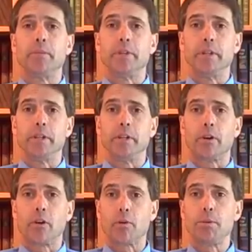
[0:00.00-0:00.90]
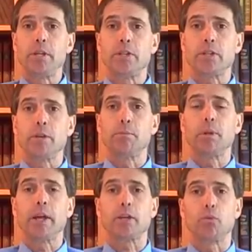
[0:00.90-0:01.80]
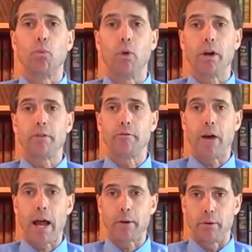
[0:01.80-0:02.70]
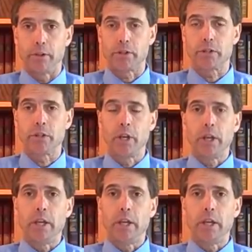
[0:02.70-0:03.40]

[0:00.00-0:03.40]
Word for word: the herpes simplex 1 virus